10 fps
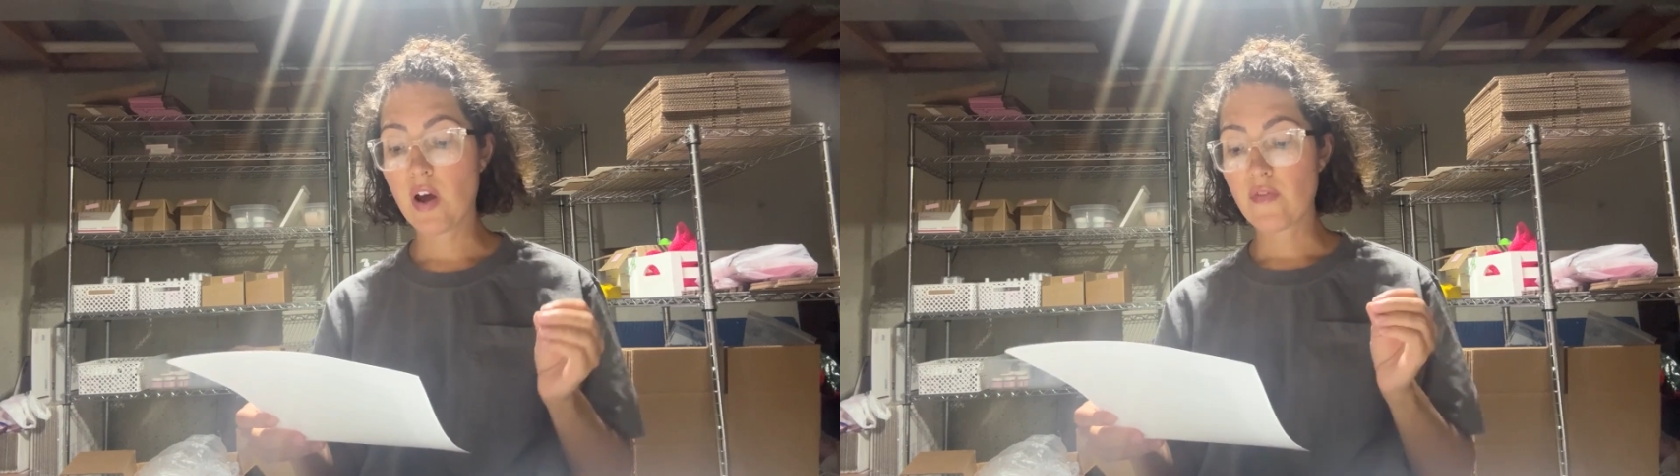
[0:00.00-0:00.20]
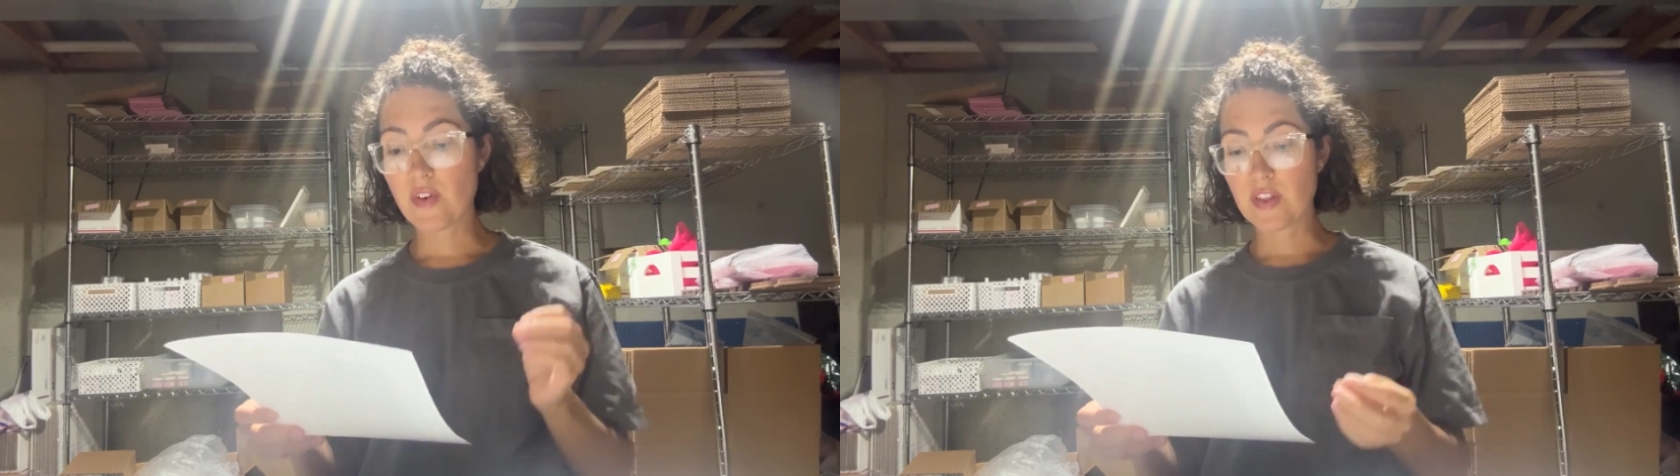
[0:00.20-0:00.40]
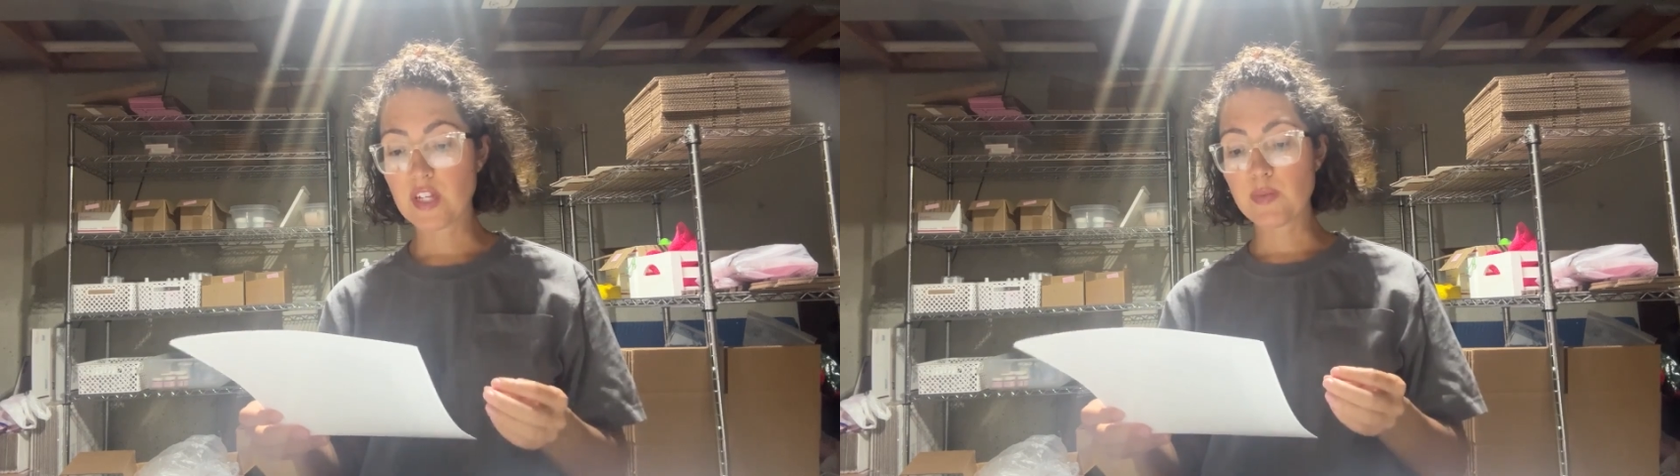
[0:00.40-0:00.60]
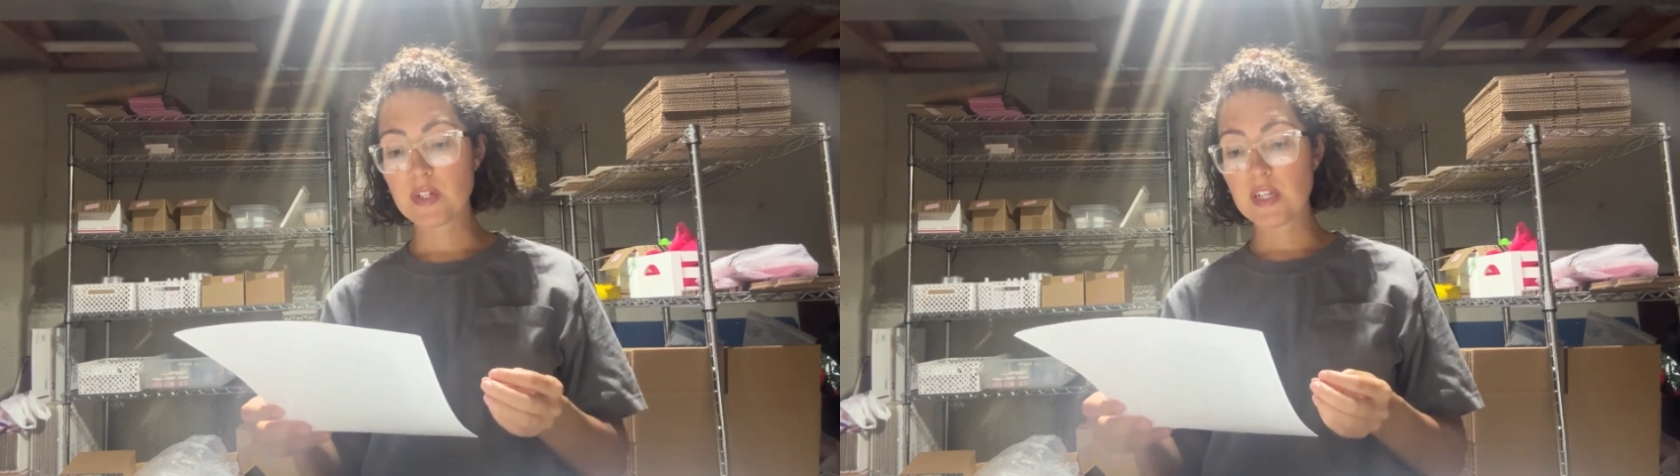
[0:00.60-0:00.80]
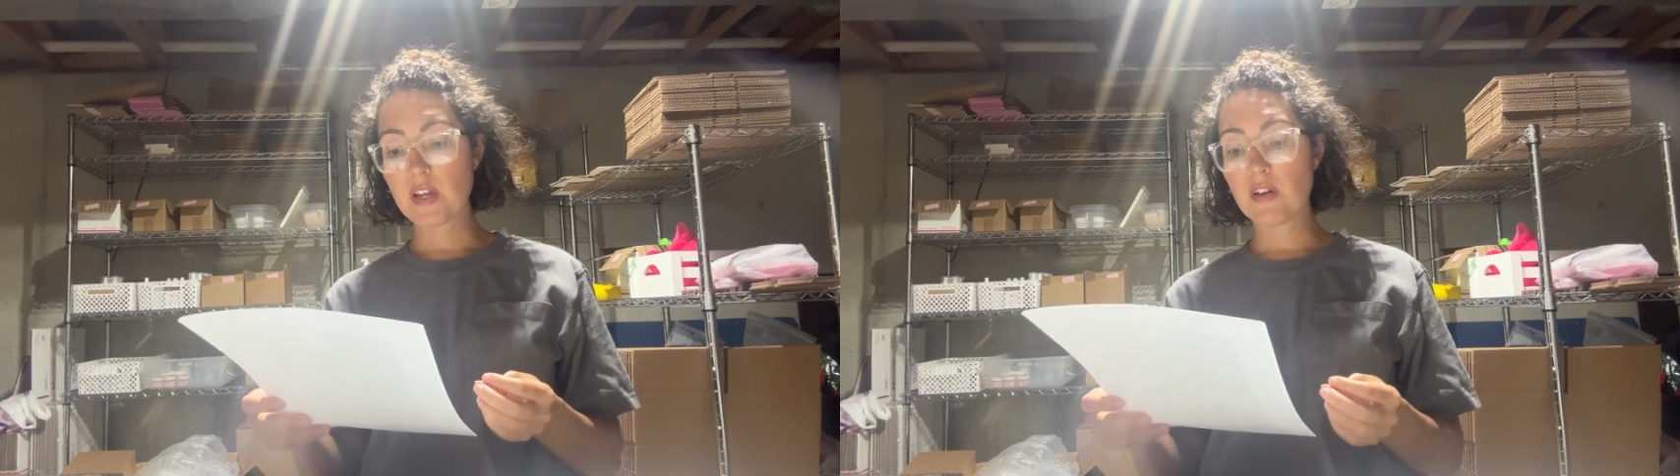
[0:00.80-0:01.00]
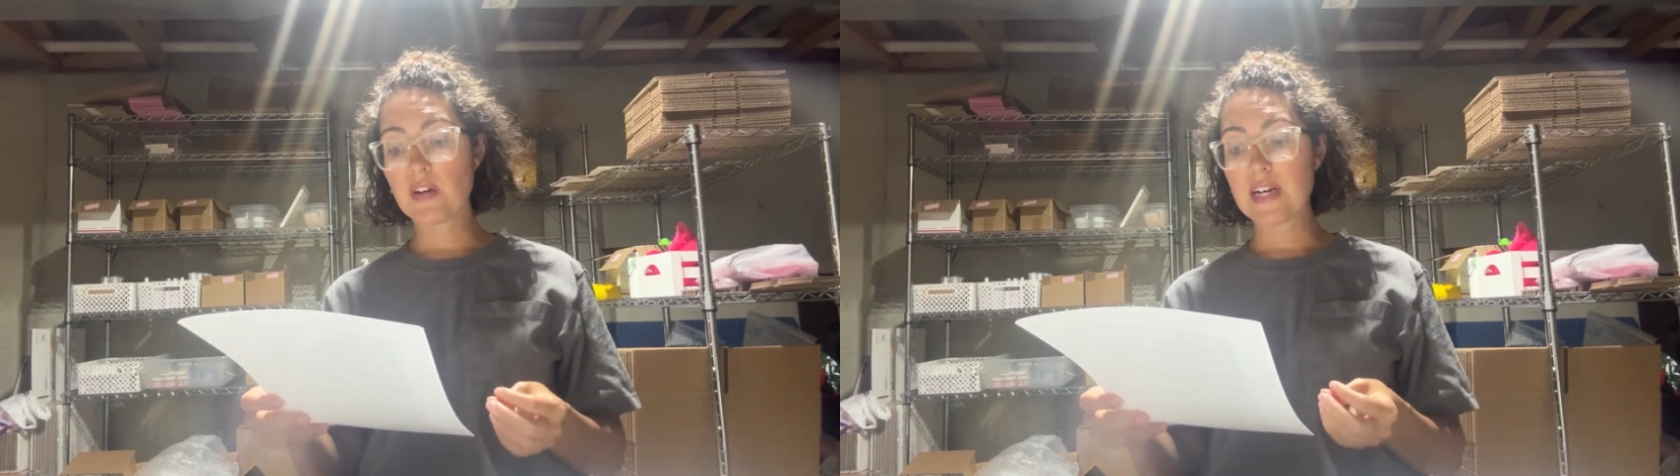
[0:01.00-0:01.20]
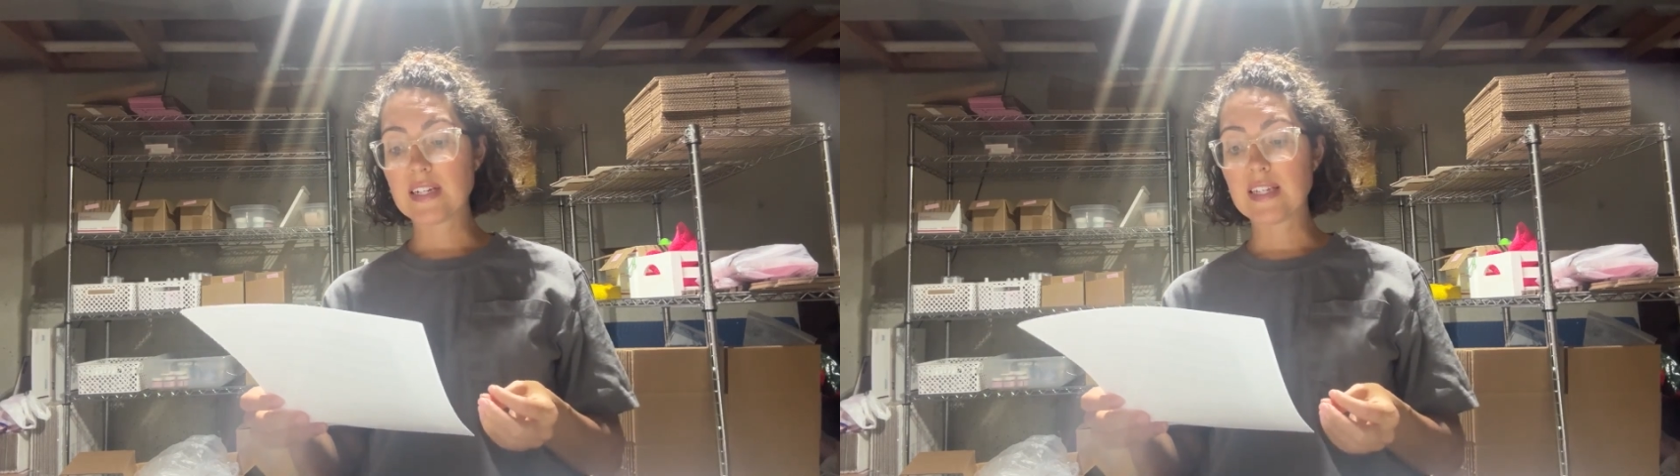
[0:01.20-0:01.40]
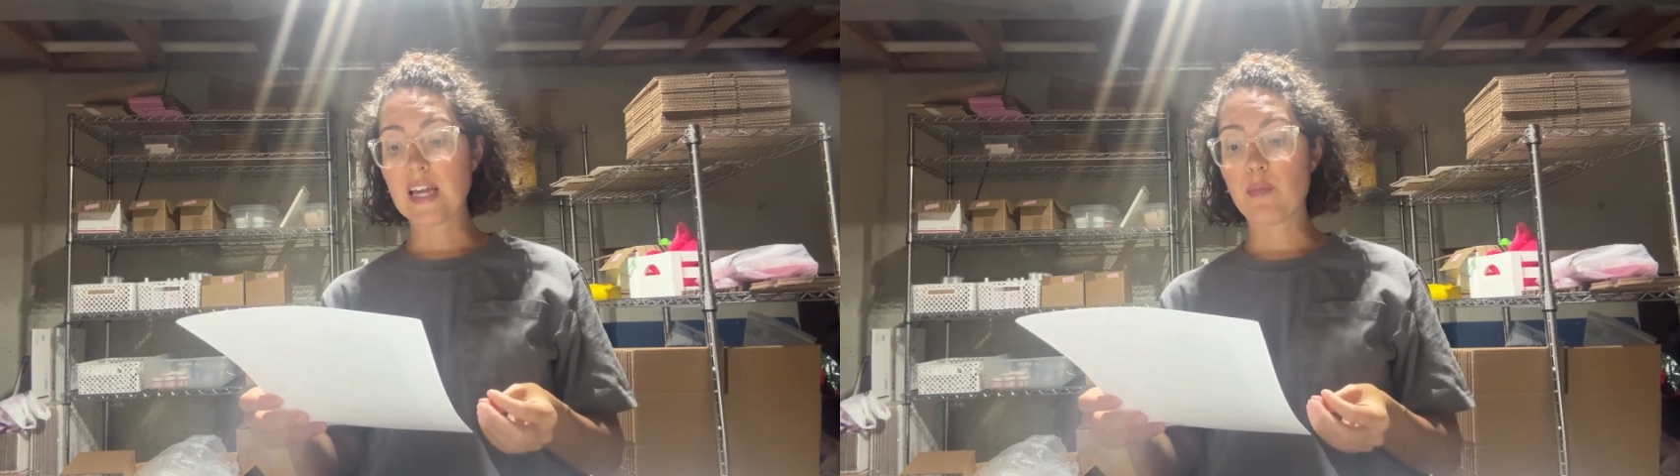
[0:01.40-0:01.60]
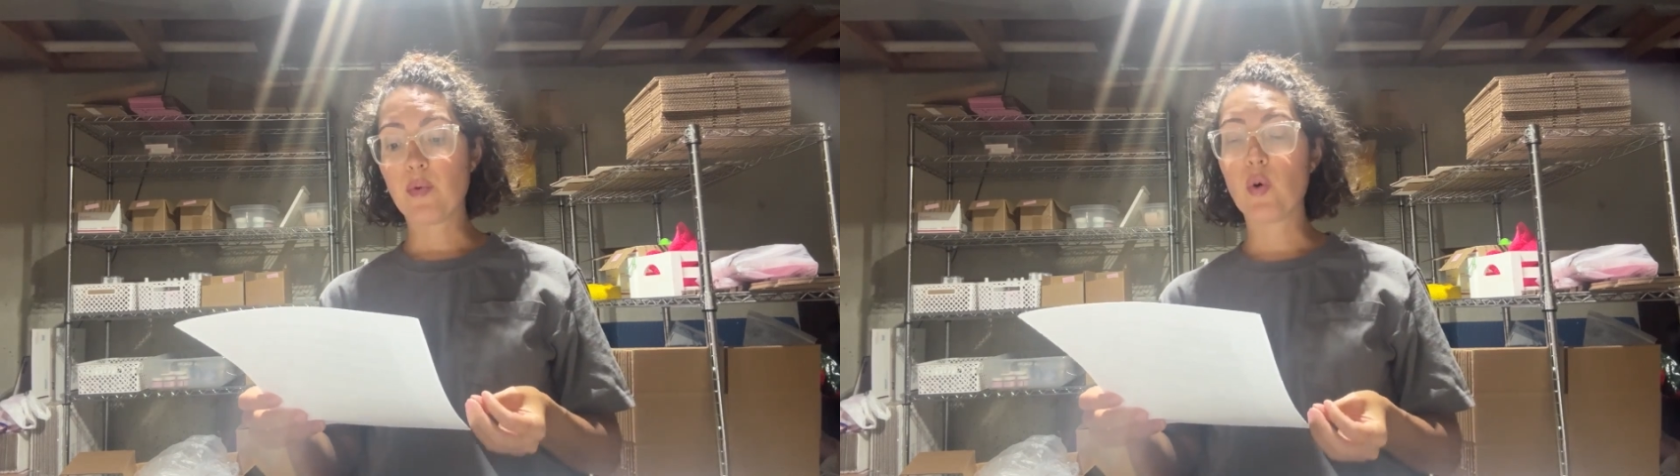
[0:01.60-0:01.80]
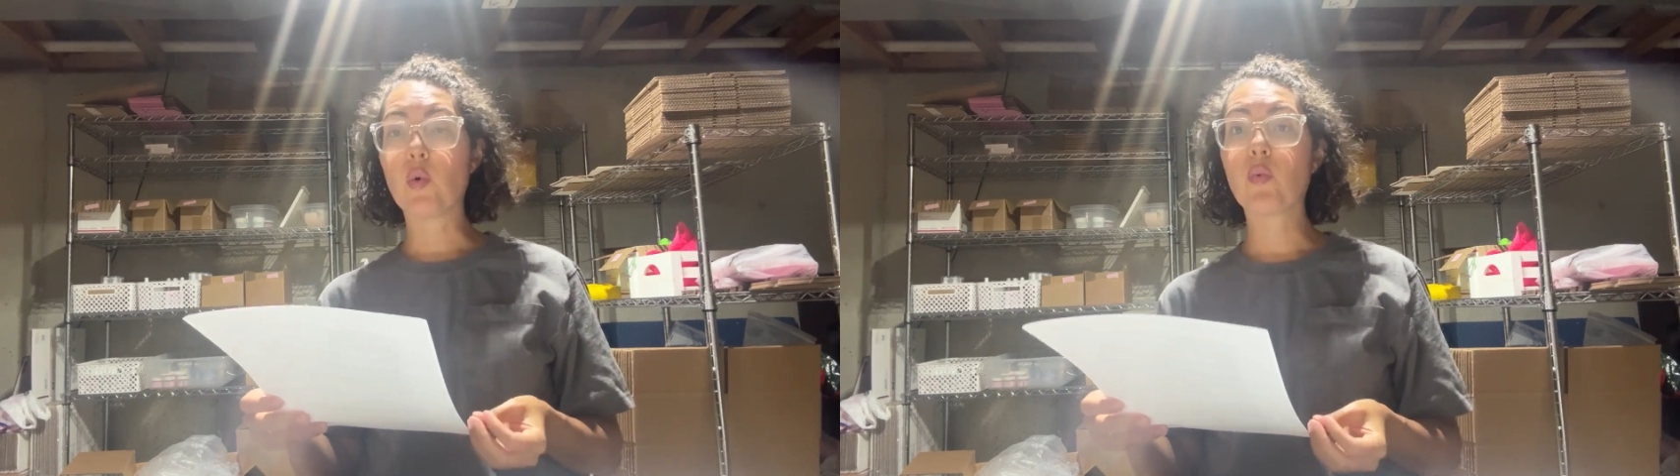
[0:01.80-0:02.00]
For this particular example,